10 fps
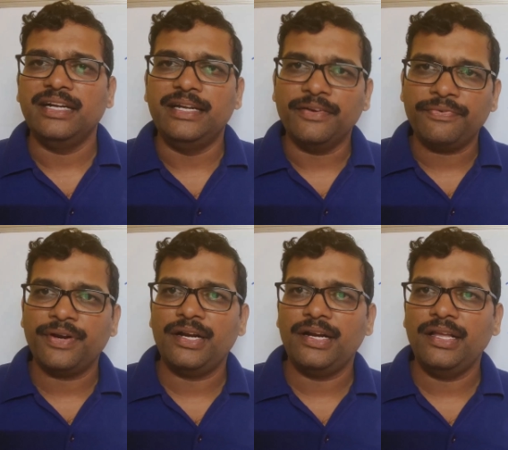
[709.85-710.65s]

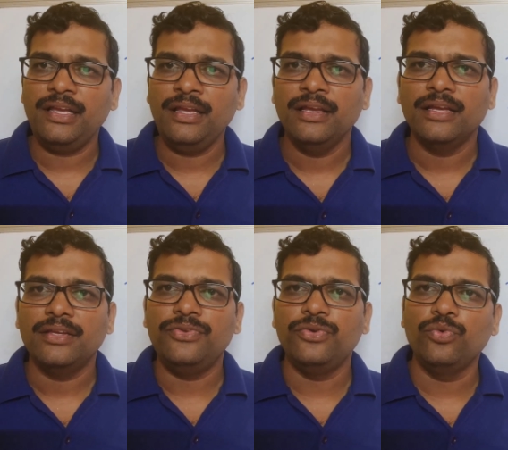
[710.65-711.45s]
Definitely
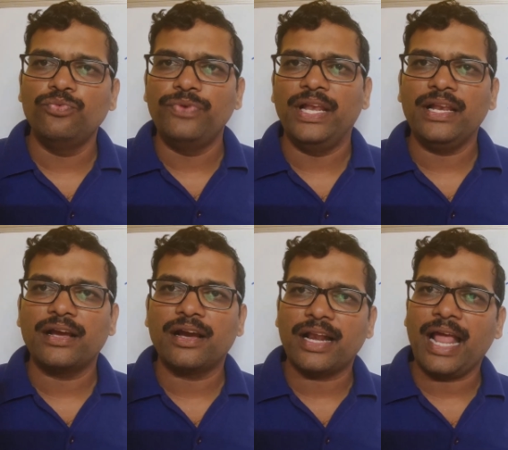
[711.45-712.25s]
you will
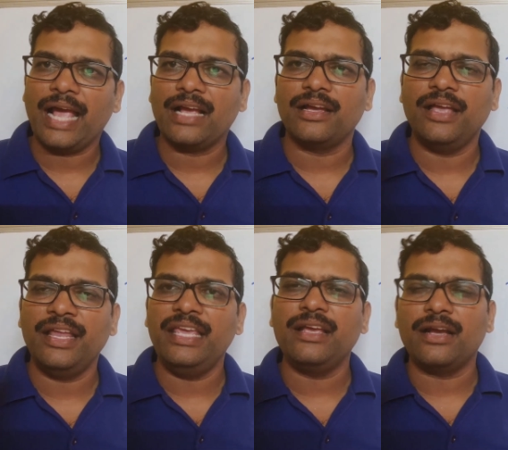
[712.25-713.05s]
crack
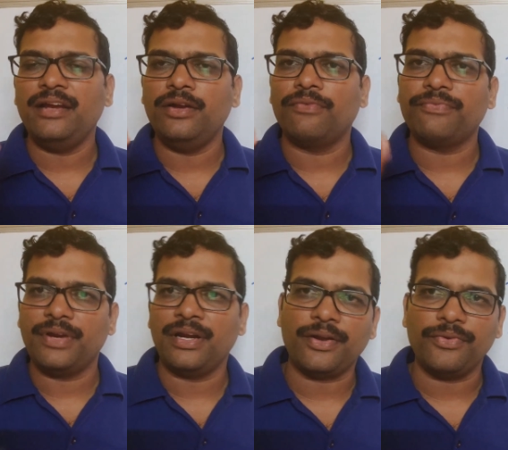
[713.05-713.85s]
any kind of
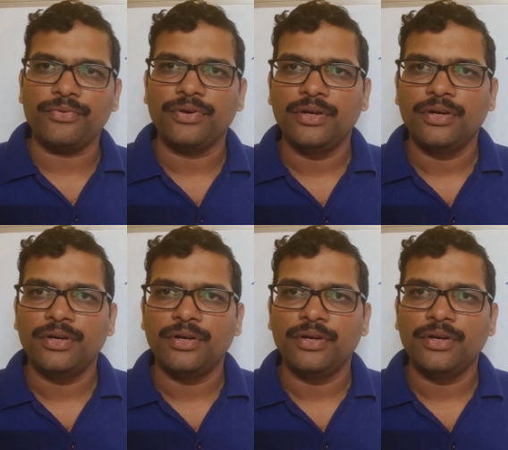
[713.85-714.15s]
interview.